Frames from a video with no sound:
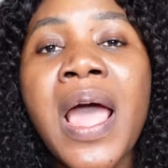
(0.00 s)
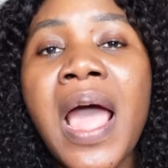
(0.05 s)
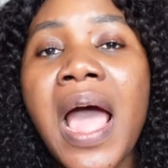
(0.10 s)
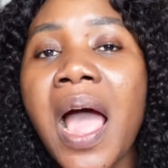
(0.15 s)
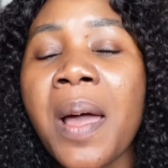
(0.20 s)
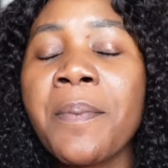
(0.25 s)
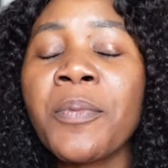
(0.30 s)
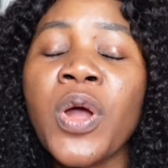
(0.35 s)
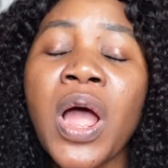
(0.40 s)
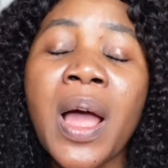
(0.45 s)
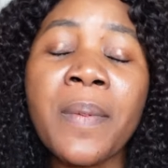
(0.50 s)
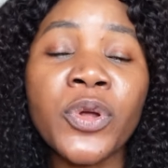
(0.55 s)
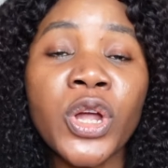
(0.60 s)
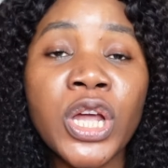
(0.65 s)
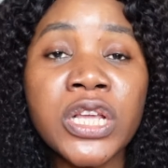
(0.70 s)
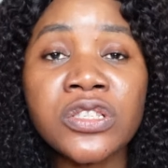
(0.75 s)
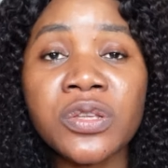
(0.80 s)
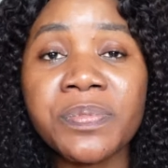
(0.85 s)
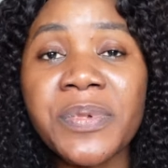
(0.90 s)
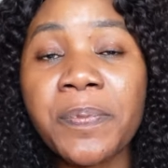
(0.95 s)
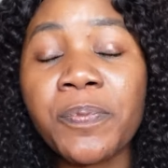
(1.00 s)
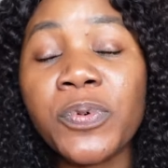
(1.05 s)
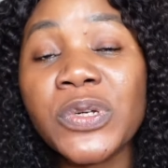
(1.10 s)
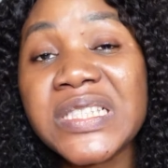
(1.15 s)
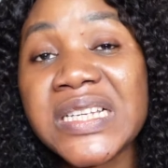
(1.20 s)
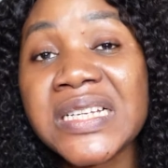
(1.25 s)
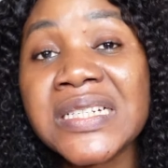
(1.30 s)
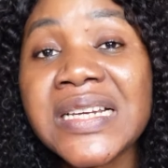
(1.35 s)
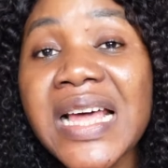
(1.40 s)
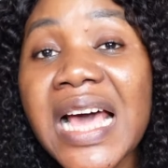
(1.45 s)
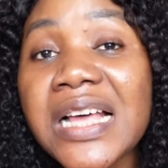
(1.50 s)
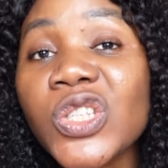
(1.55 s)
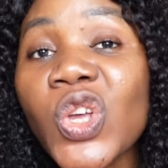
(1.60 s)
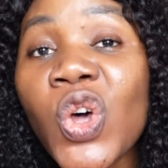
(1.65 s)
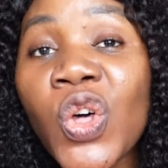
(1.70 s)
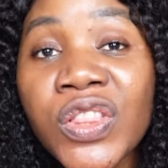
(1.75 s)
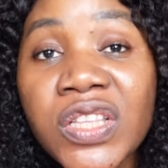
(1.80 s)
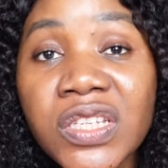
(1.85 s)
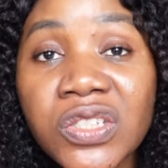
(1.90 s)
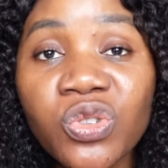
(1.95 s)
I'm going to be putting that
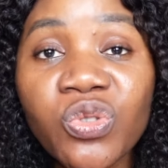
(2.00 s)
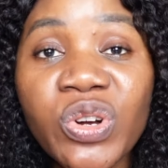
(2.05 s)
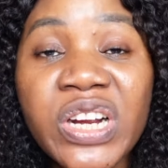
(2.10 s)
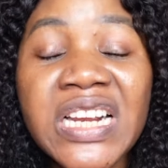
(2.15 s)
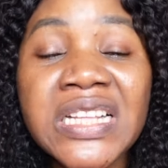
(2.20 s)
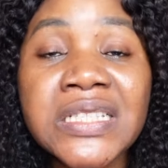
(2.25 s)
on the screen.